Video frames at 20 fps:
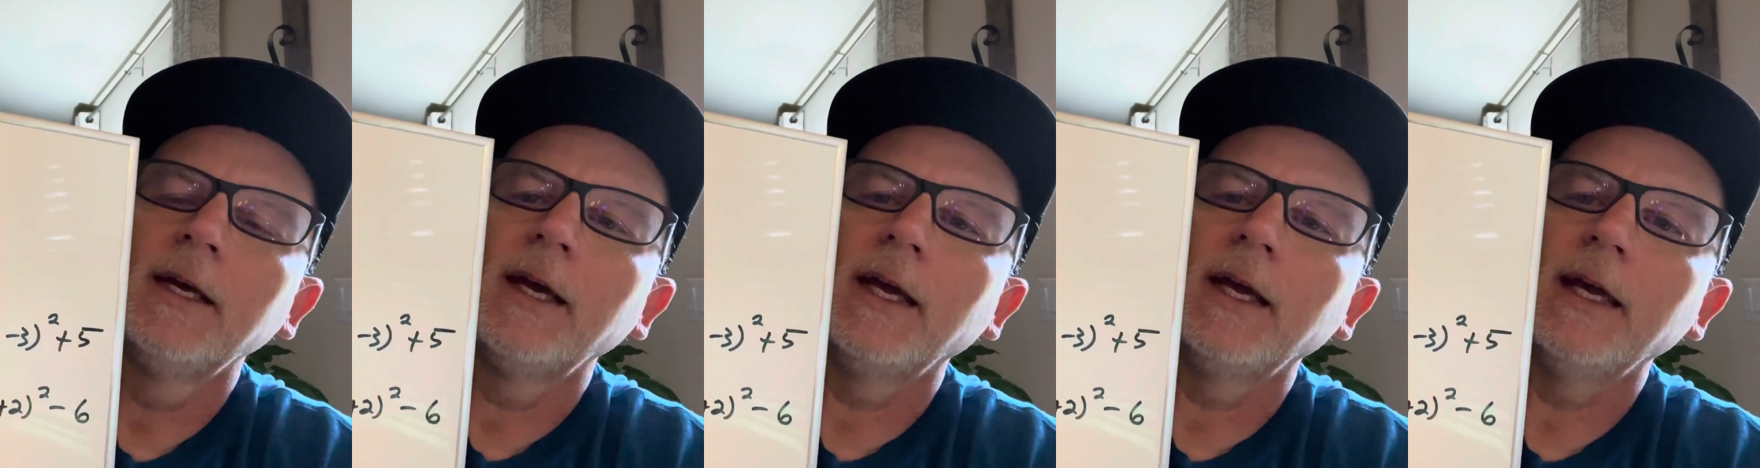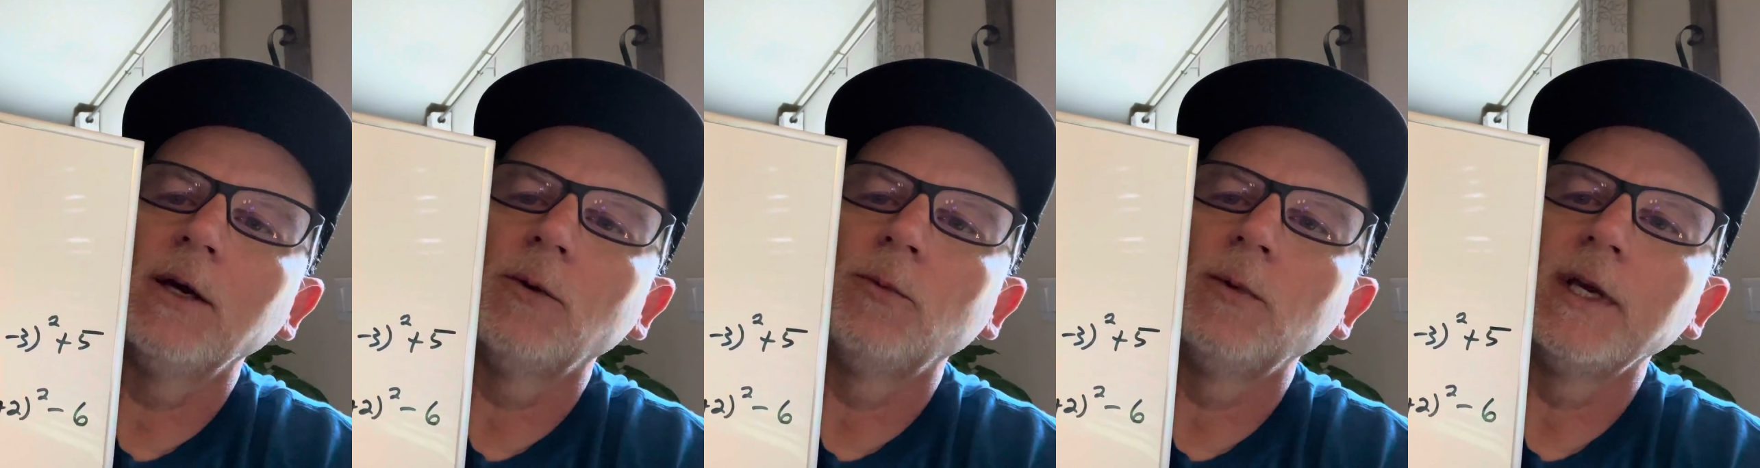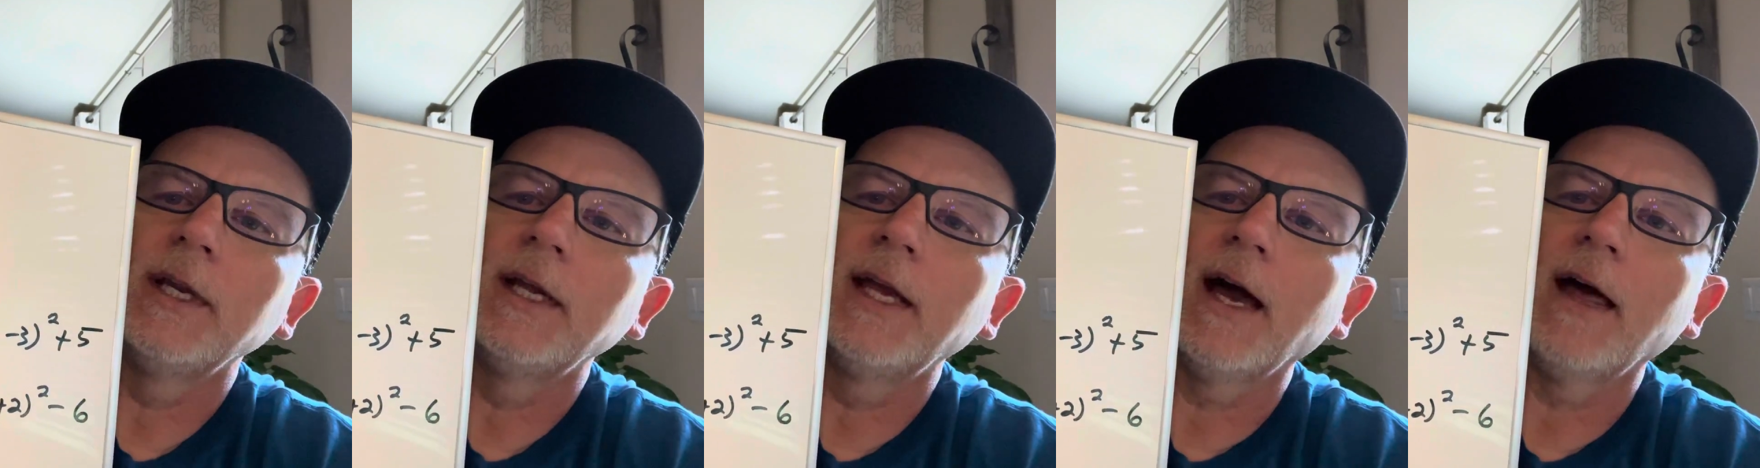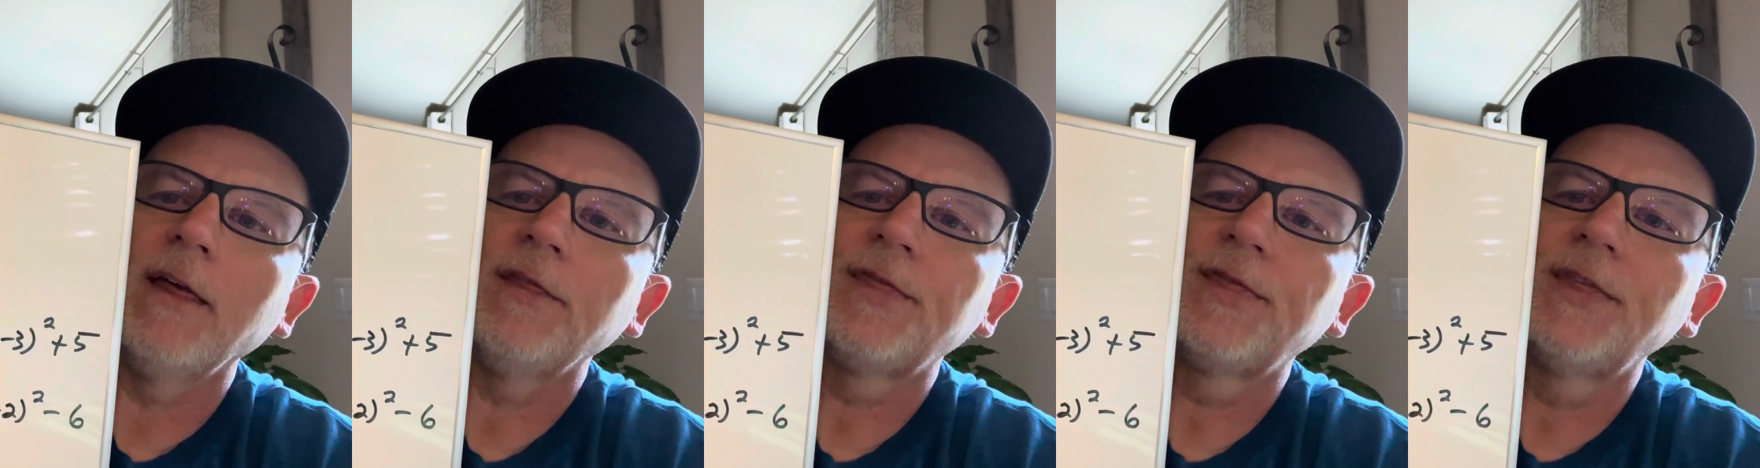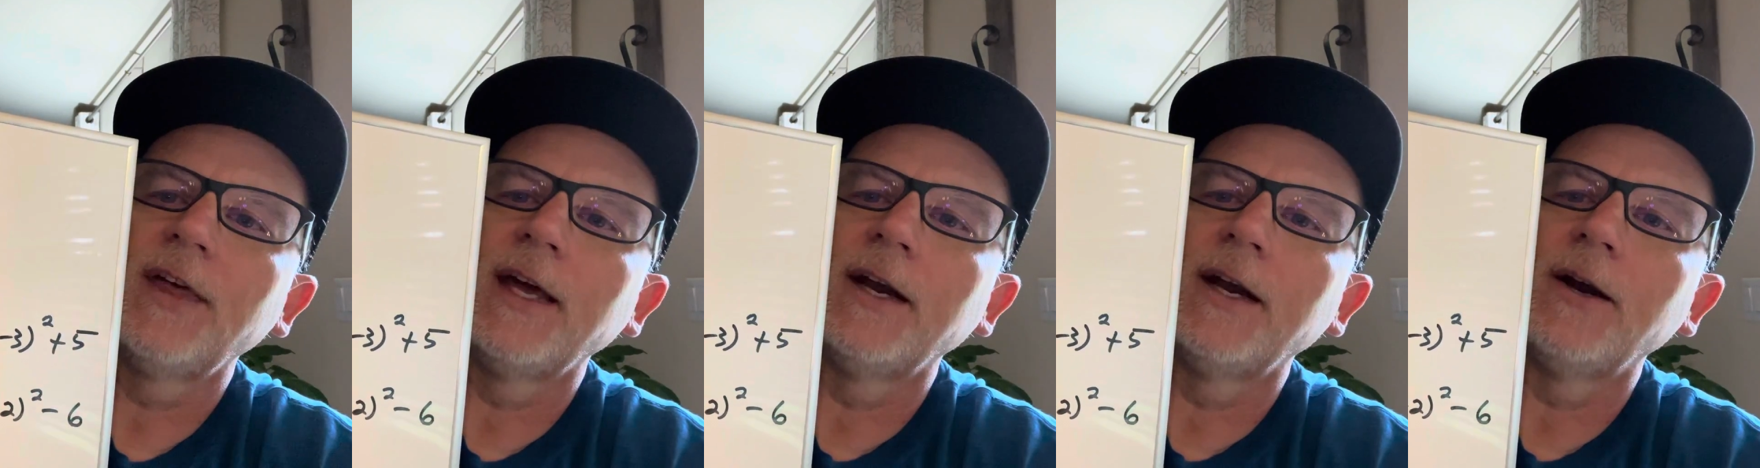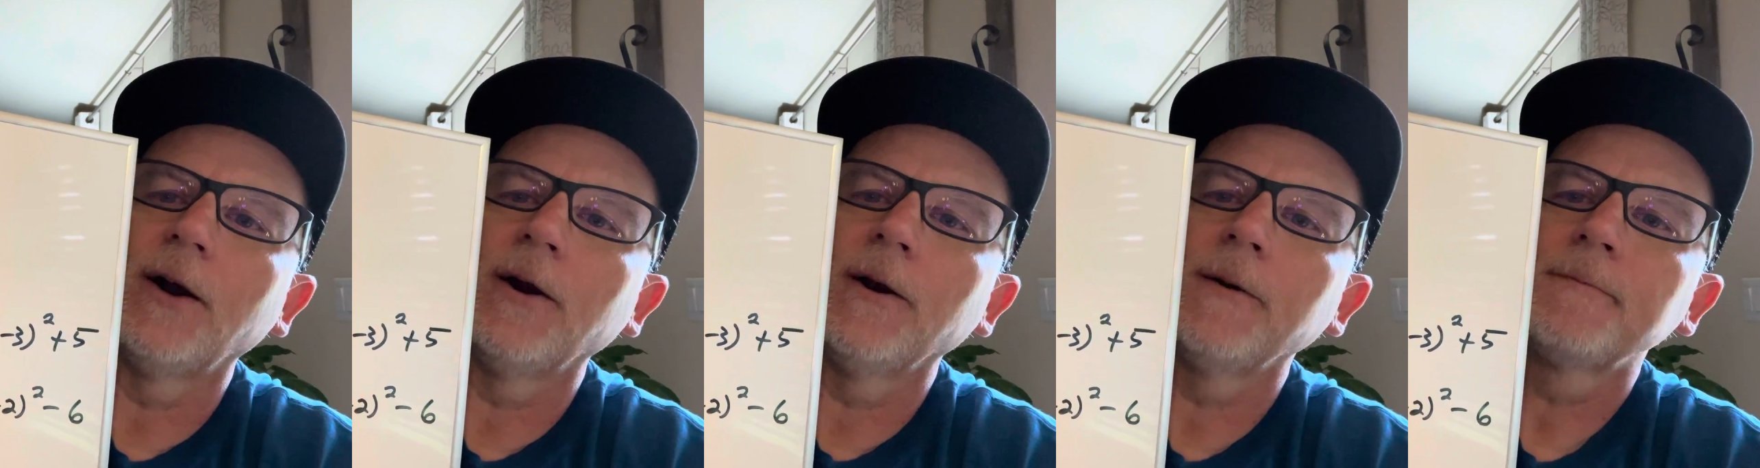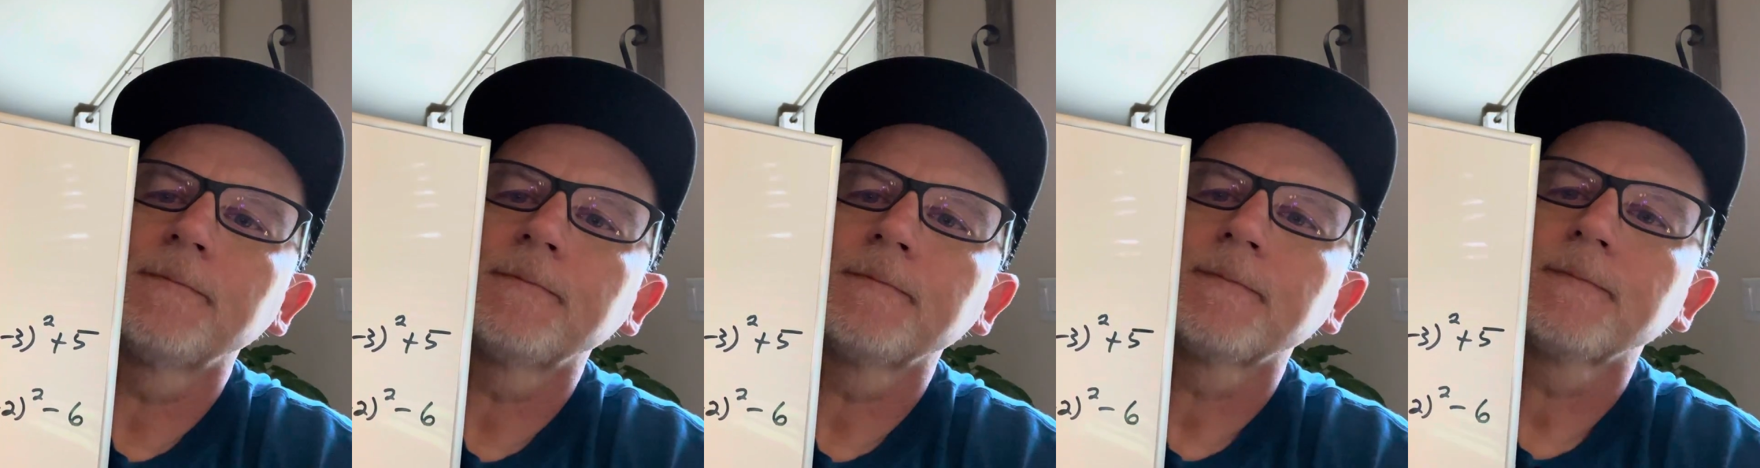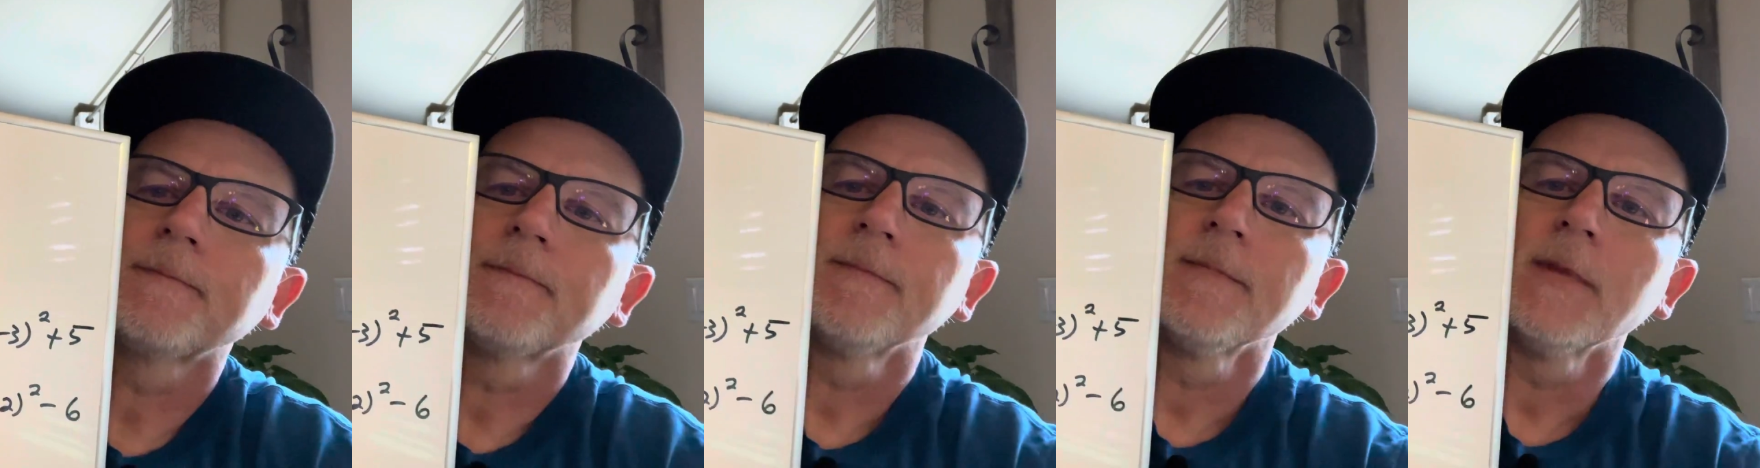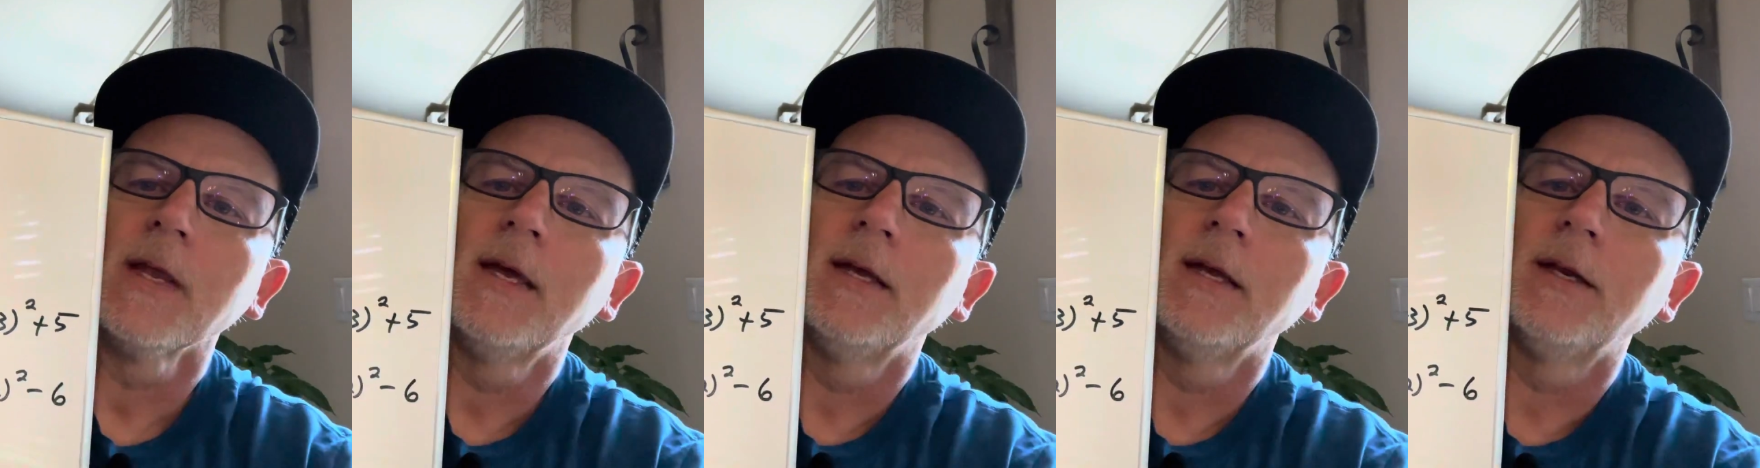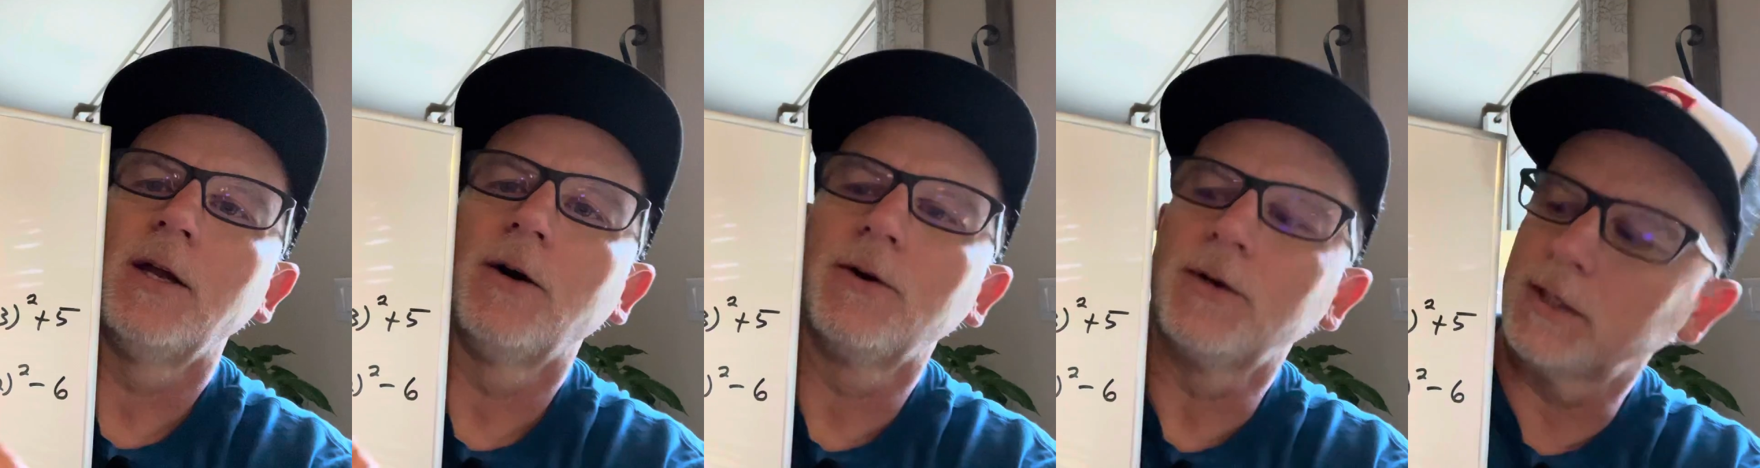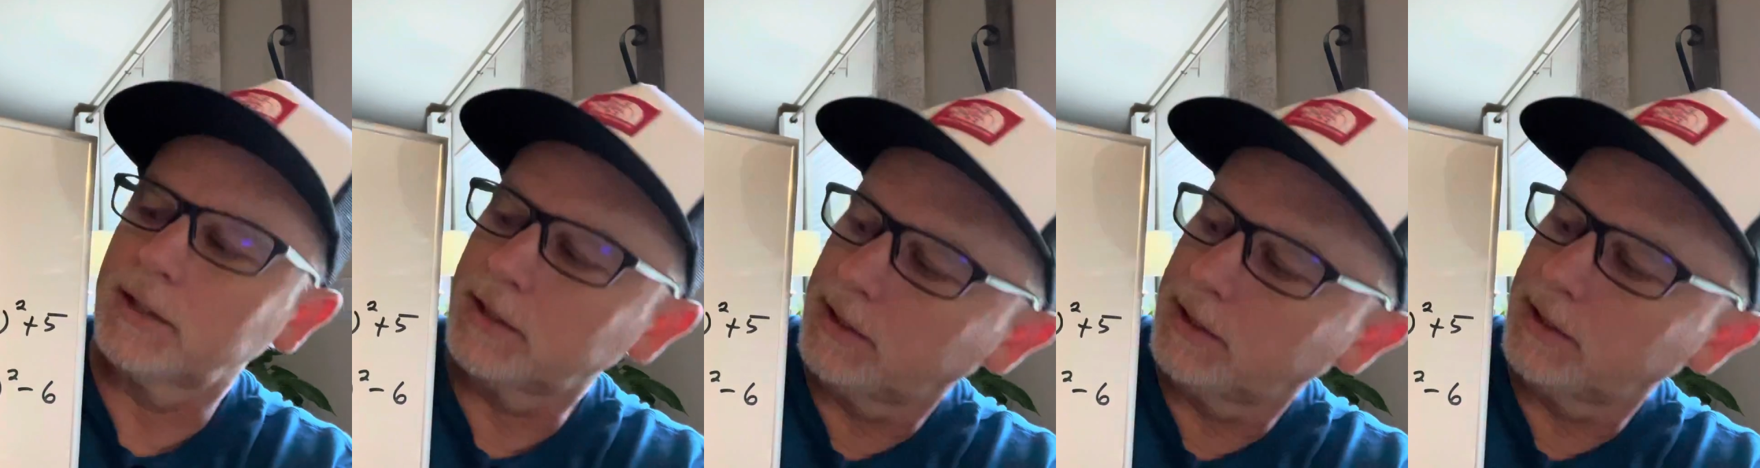it would get thinner. Notice